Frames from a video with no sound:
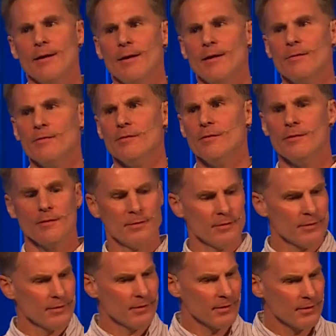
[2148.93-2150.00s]
And
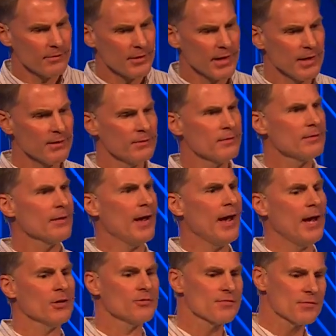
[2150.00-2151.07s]
then
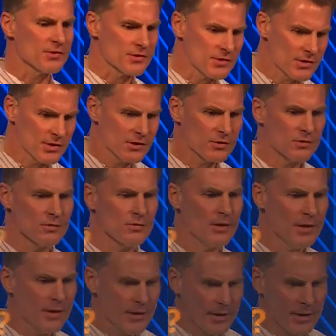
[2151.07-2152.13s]
ask for the skill
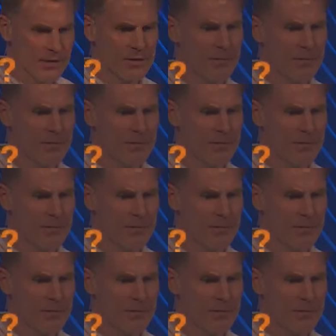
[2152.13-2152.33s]
and the